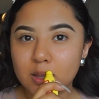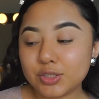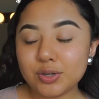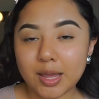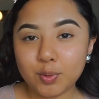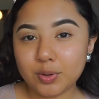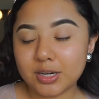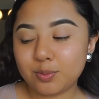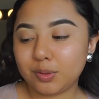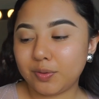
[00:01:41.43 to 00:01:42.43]
So now I'm
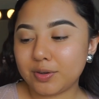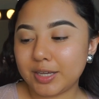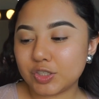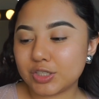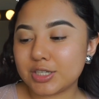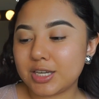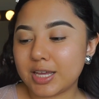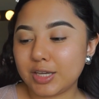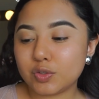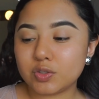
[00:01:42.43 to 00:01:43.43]
going in with foundation, and
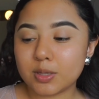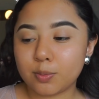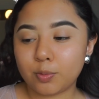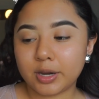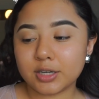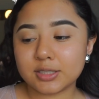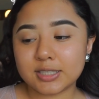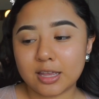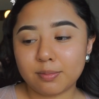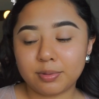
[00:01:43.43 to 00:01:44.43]
I use Double Wear
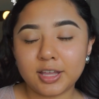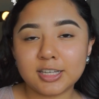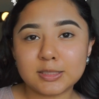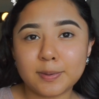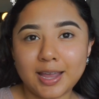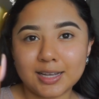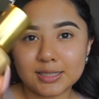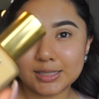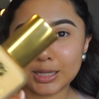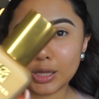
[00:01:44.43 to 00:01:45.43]
Stay in Place by
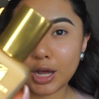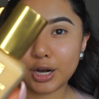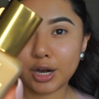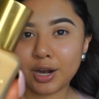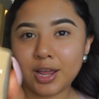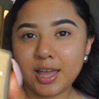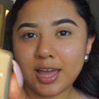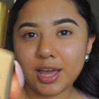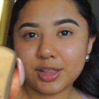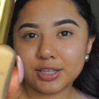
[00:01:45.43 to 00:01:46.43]
Estee Lauder.
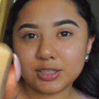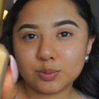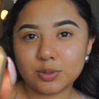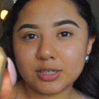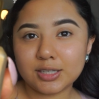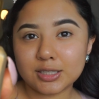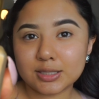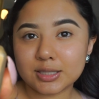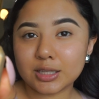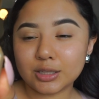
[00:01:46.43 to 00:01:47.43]
And this one
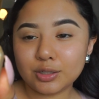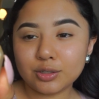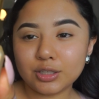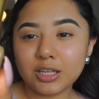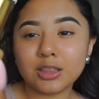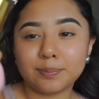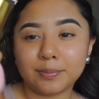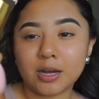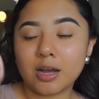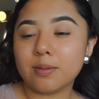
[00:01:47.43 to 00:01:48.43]
is literally the
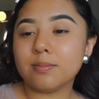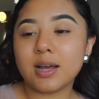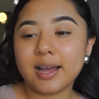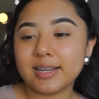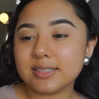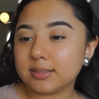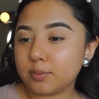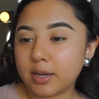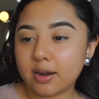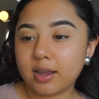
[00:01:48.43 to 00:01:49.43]
bomb. I
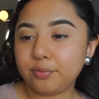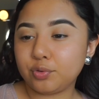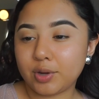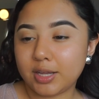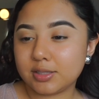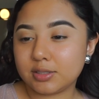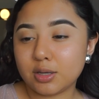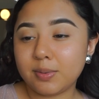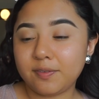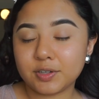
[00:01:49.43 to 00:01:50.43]
swear I've tried
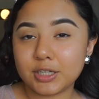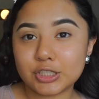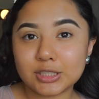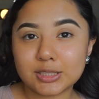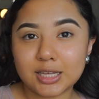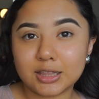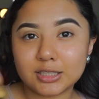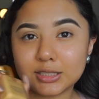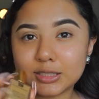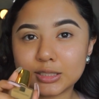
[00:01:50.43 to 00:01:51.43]
so many foundations, and
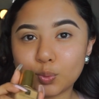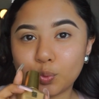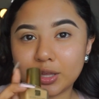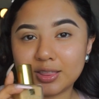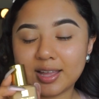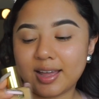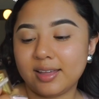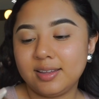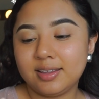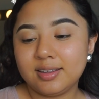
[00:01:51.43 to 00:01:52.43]
this is the one that